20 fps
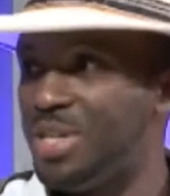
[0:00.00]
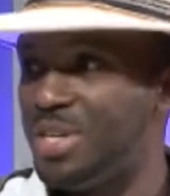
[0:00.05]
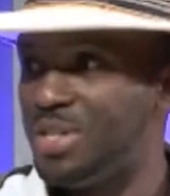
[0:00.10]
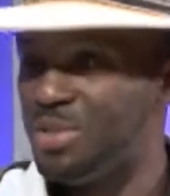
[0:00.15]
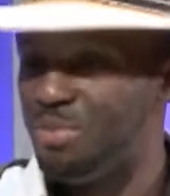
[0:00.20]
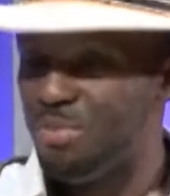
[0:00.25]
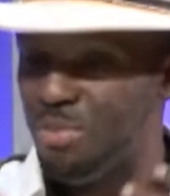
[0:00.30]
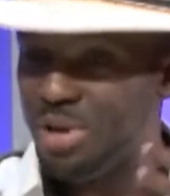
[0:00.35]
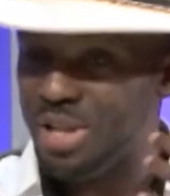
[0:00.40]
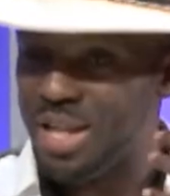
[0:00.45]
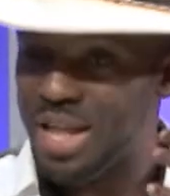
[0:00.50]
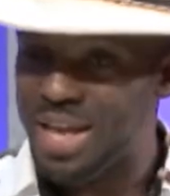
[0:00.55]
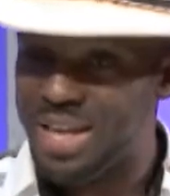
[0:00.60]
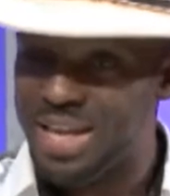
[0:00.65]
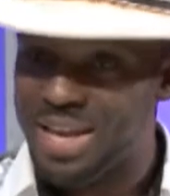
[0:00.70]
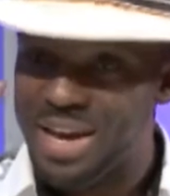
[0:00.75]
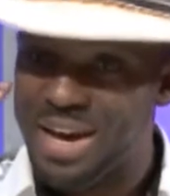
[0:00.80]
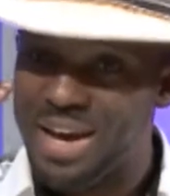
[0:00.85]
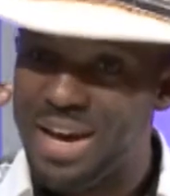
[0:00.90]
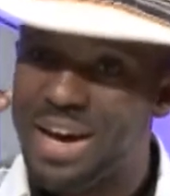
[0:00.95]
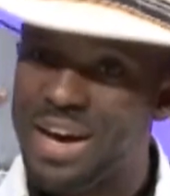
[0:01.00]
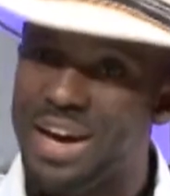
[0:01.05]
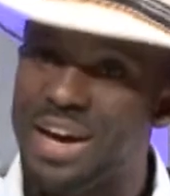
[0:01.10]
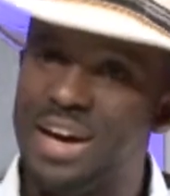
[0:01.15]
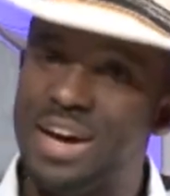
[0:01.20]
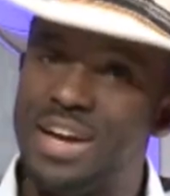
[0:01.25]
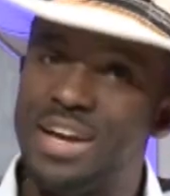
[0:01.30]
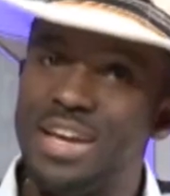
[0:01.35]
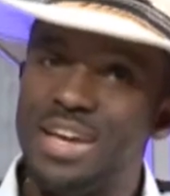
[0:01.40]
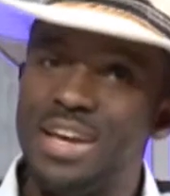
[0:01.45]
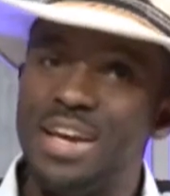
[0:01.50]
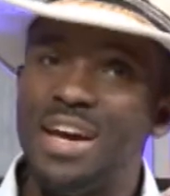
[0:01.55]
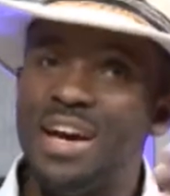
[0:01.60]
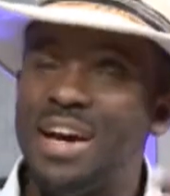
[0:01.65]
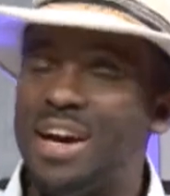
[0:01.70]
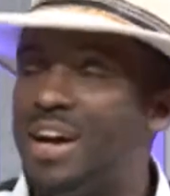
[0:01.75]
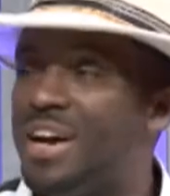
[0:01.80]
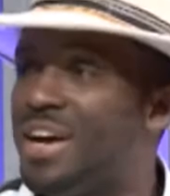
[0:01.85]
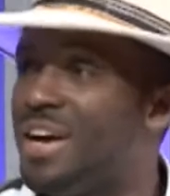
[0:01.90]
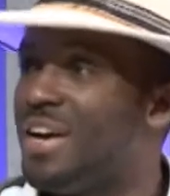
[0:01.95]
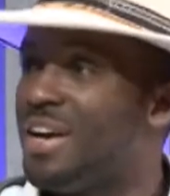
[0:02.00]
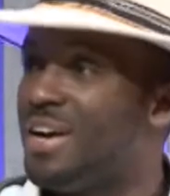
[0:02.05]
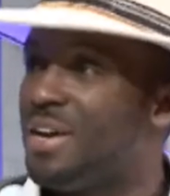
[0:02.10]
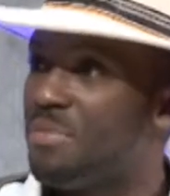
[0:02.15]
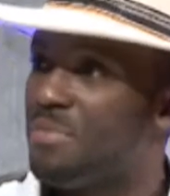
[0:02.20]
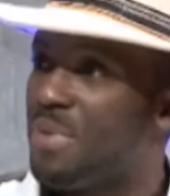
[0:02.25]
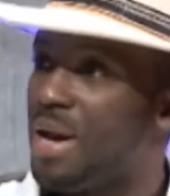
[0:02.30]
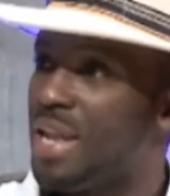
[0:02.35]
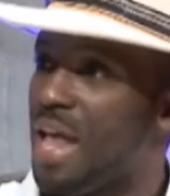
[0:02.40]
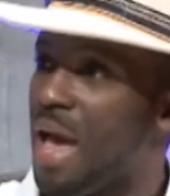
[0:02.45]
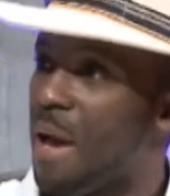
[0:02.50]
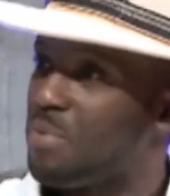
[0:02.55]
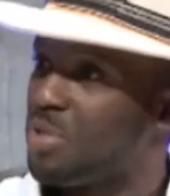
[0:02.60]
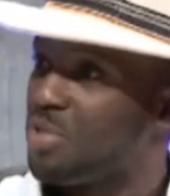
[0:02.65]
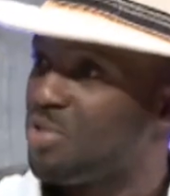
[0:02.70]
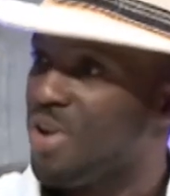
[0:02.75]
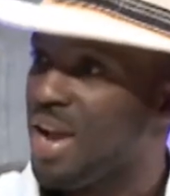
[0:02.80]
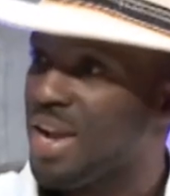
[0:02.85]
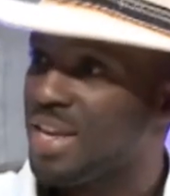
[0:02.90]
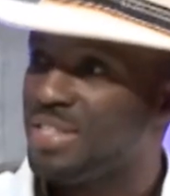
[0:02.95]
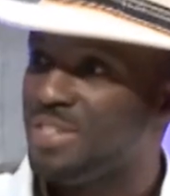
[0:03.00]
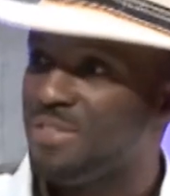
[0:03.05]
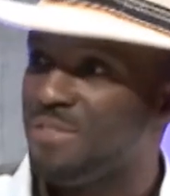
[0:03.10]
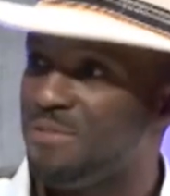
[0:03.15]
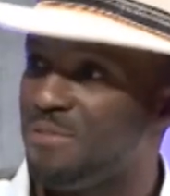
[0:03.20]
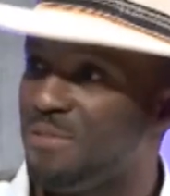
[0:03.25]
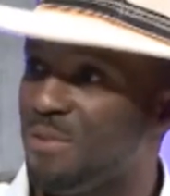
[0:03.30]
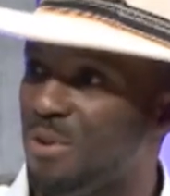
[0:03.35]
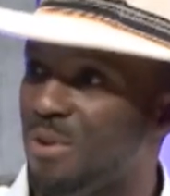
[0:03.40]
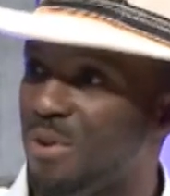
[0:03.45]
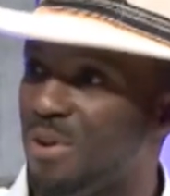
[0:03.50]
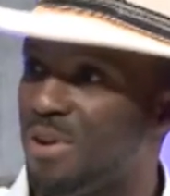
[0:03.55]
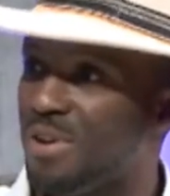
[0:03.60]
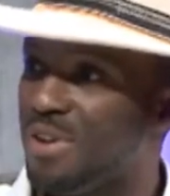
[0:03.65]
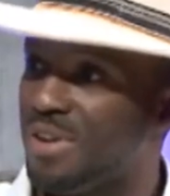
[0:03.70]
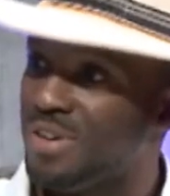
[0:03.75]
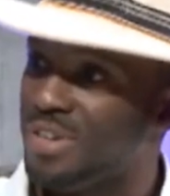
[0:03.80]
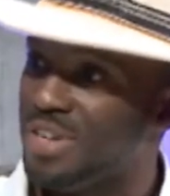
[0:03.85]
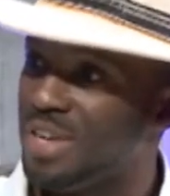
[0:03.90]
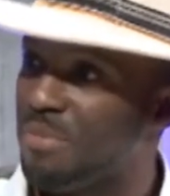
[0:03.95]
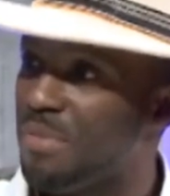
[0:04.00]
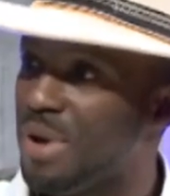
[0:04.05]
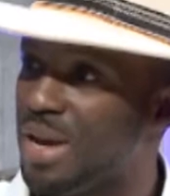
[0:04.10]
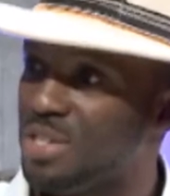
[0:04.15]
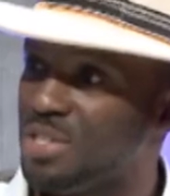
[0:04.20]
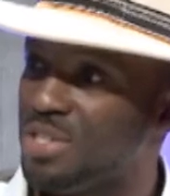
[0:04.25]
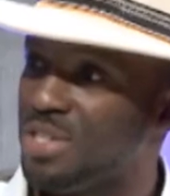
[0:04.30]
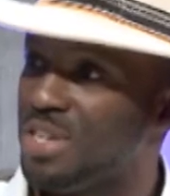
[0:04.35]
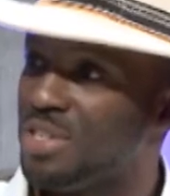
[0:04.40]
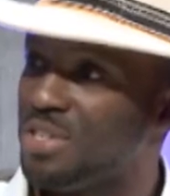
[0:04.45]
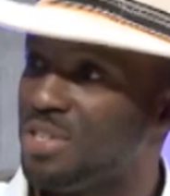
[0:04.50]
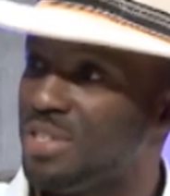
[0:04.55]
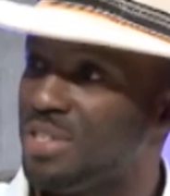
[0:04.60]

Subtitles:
It's more like an abstract for imagination.